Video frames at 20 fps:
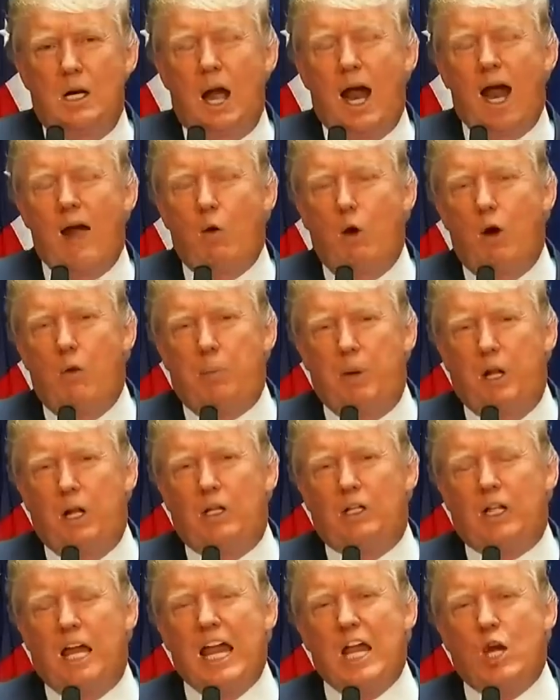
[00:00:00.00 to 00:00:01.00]
I will
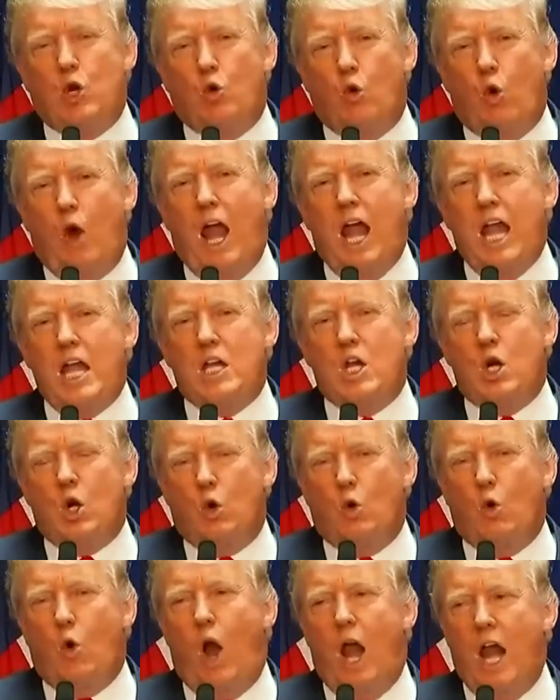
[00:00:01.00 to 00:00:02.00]
build a
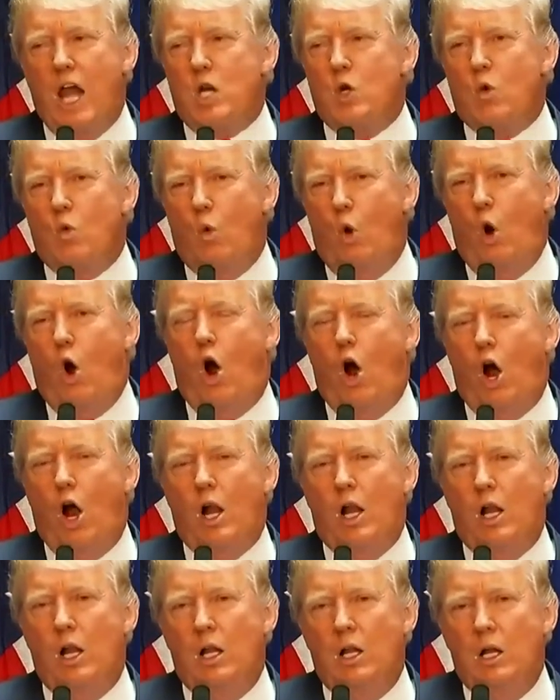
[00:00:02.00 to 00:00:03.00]
great, great
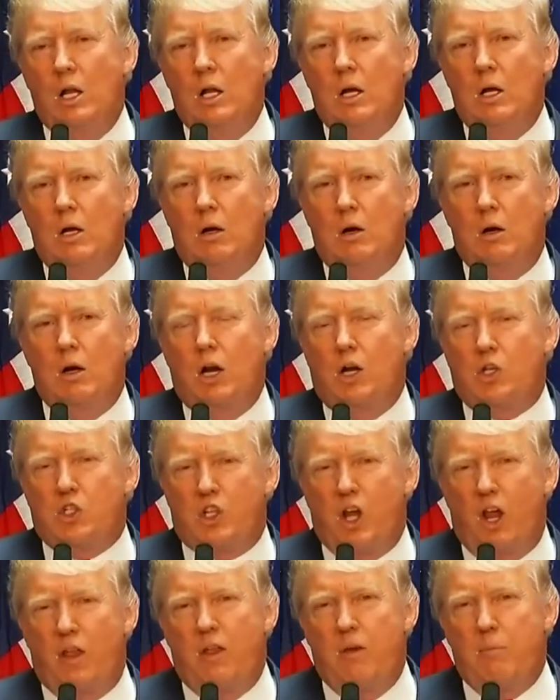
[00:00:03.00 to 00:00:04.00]
wall on our
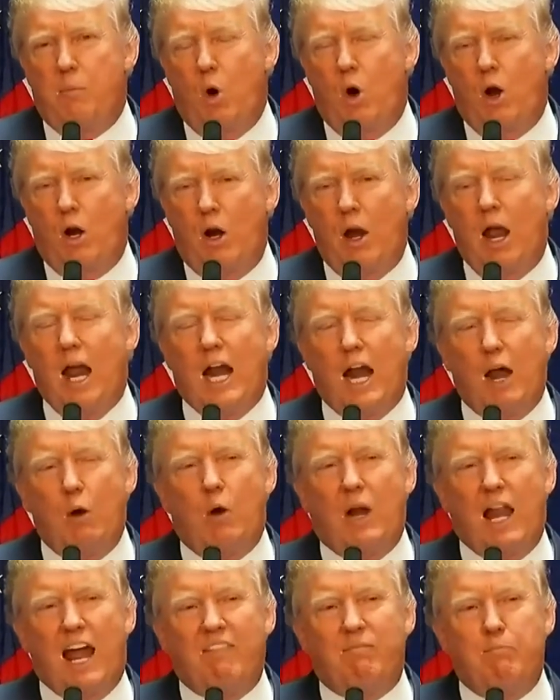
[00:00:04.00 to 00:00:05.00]
southern border, and I
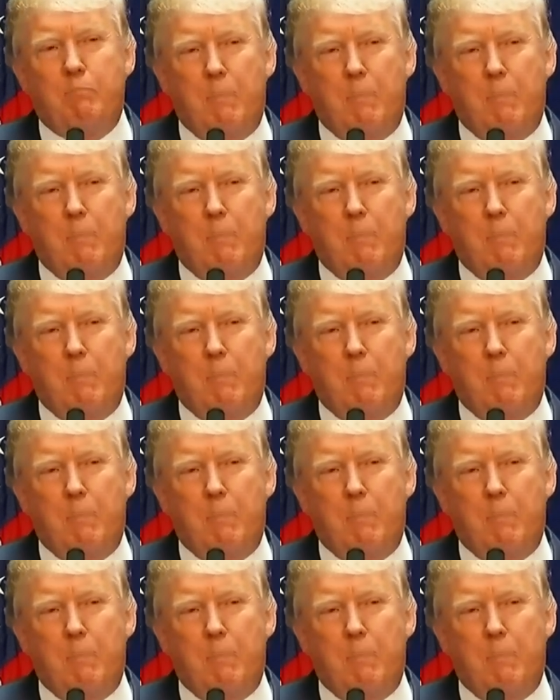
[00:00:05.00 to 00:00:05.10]
will have